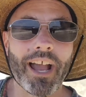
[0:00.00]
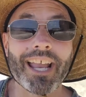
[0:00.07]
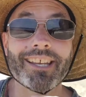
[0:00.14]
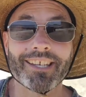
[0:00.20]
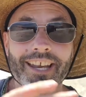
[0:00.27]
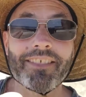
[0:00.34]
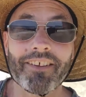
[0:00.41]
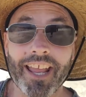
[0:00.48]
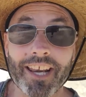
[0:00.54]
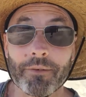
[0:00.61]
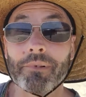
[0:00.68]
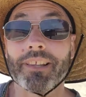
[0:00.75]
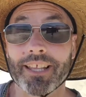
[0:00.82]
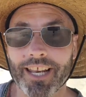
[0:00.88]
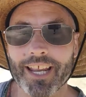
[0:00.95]
ate another
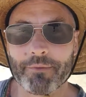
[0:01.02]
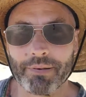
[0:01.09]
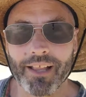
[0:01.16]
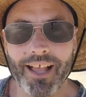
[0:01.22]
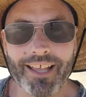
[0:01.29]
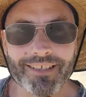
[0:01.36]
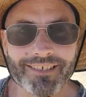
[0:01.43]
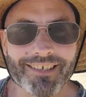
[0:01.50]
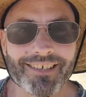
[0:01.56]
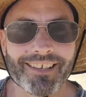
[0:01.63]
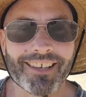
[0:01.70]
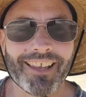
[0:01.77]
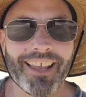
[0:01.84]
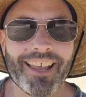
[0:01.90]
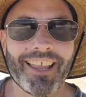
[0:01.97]
animal that ate plants,
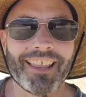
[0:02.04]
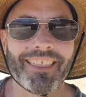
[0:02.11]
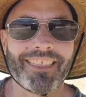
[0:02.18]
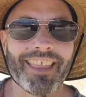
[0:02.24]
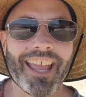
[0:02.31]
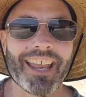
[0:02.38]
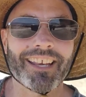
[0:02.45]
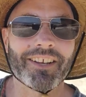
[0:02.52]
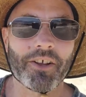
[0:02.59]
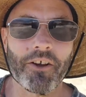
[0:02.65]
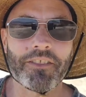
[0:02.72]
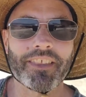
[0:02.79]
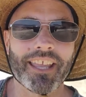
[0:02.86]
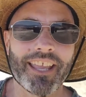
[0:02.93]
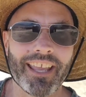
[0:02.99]
that
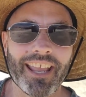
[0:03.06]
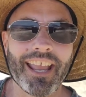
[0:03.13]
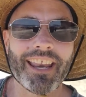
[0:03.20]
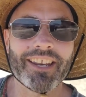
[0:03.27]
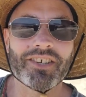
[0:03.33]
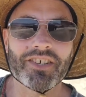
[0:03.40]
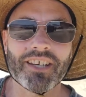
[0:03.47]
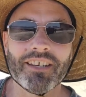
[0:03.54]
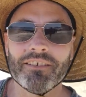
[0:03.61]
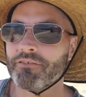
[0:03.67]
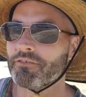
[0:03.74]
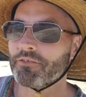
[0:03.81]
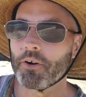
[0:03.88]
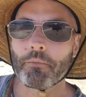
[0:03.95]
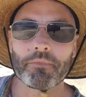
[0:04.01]
got their energy
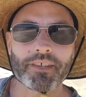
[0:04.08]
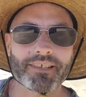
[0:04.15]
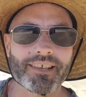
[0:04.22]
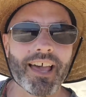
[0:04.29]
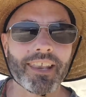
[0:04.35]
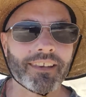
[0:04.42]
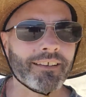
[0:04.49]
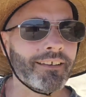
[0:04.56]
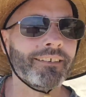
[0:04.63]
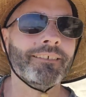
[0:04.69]
from the sun.